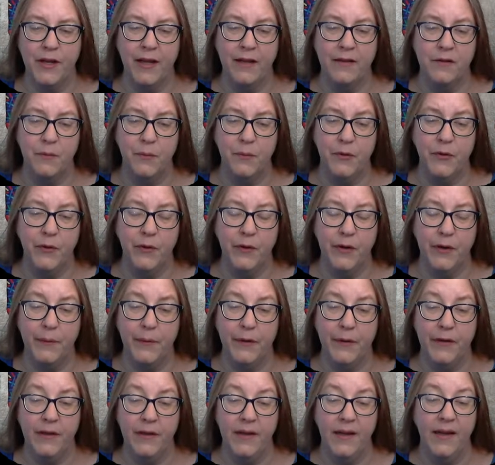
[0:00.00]
and
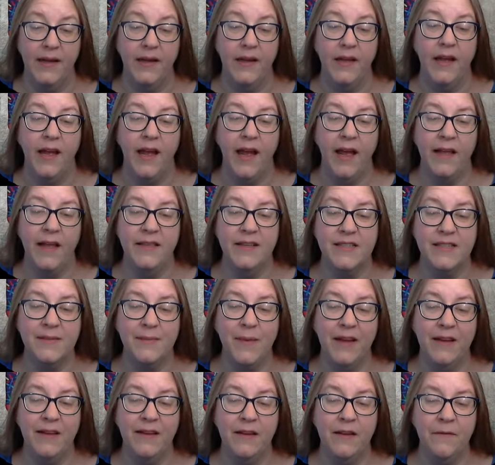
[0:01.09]
deplorable, and this
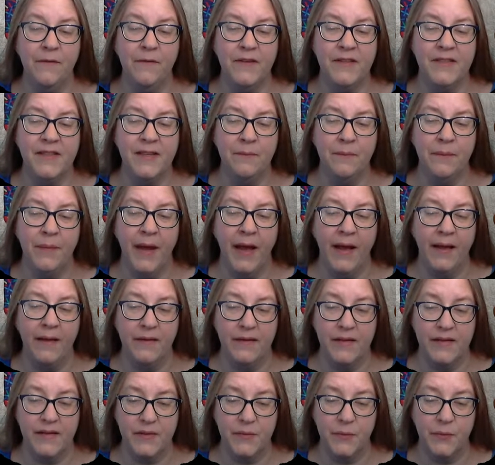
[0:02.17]
magnificent
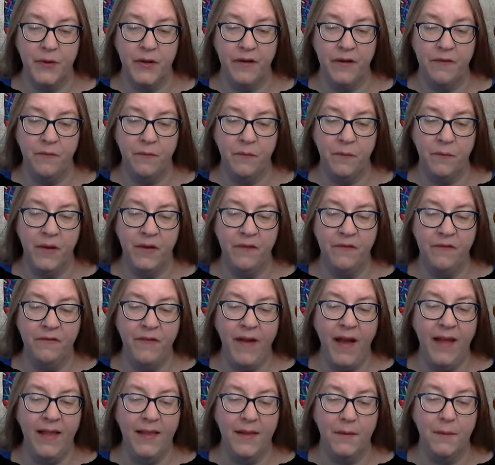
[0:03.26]
palace would have
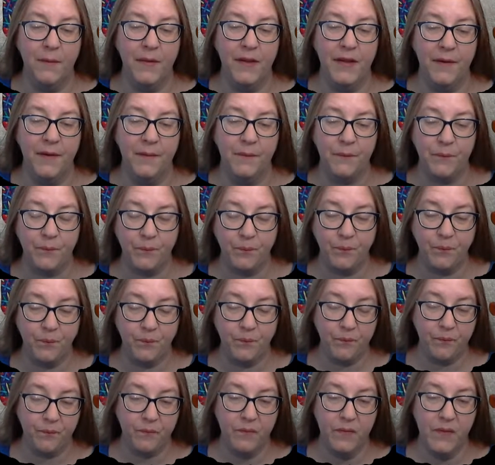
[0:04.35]
infallibly
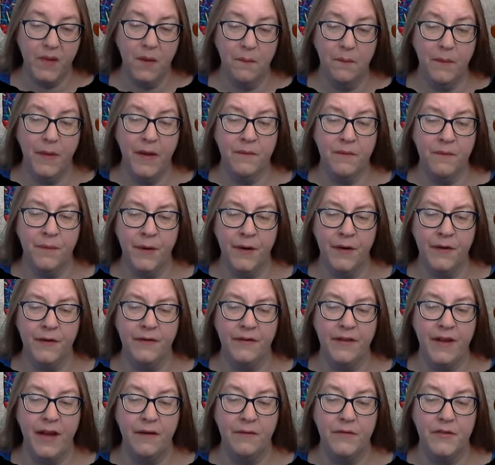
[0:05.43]
been burnt
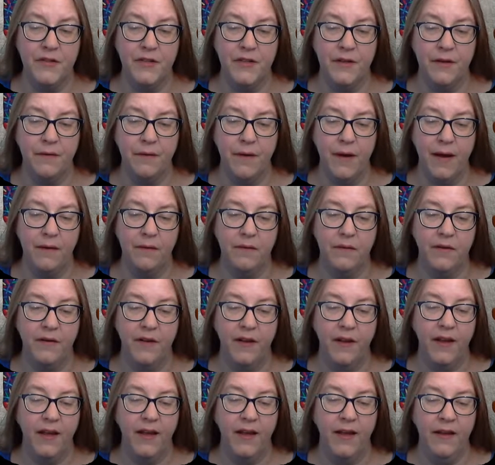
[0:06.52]
down to the ground,
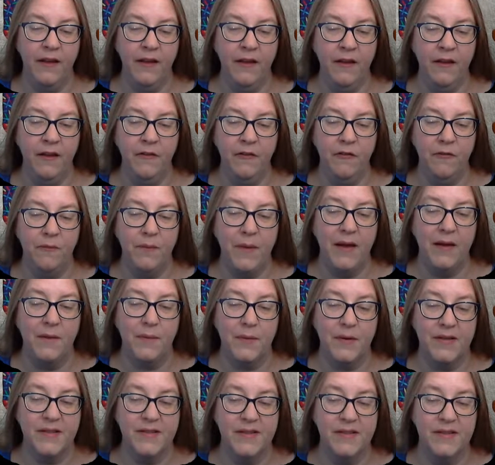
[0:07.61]
if, by a
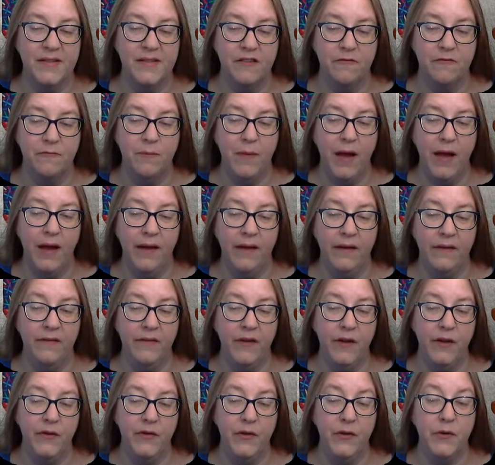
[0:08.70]
presence of mind
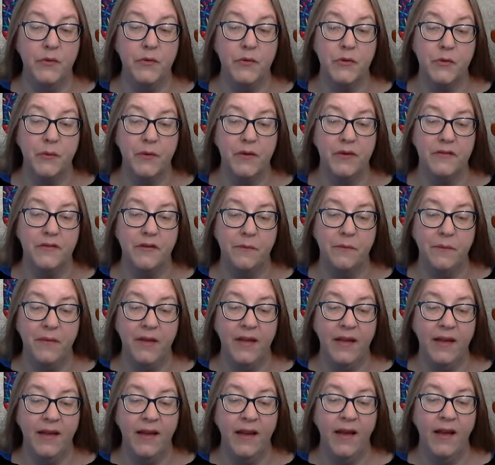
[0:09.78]
unusual to
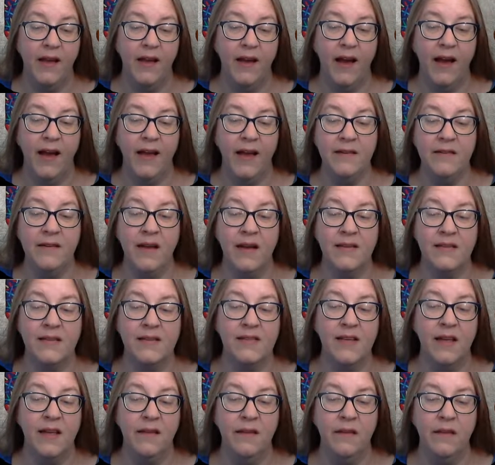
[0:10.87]
me, I had not
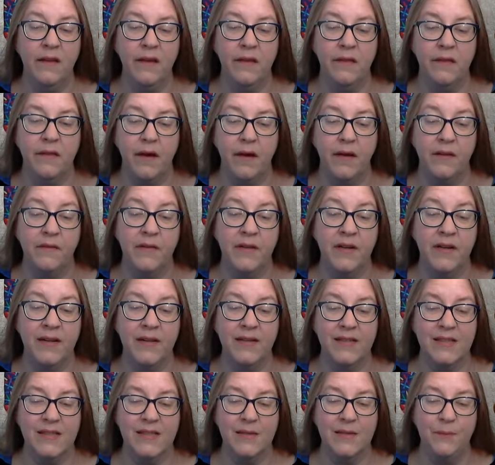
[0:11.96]
suddenly thought of an
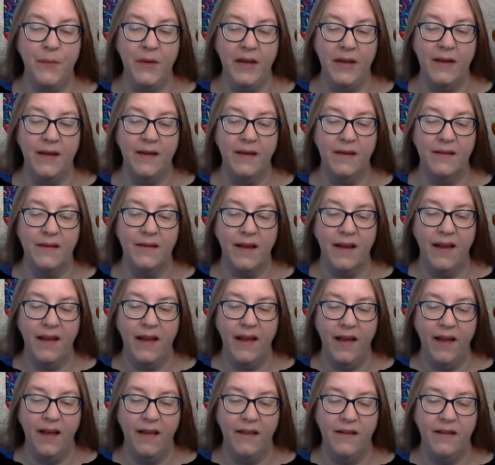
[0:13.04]
expedient I
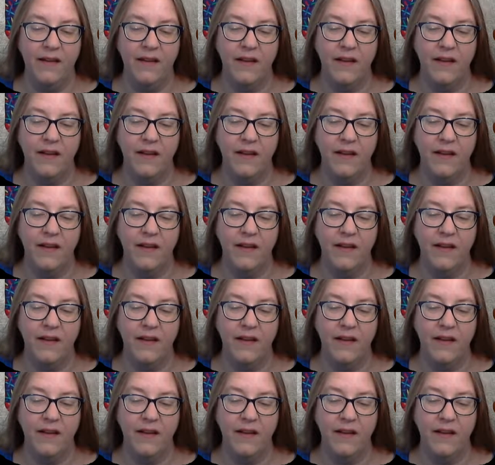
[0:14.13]
had.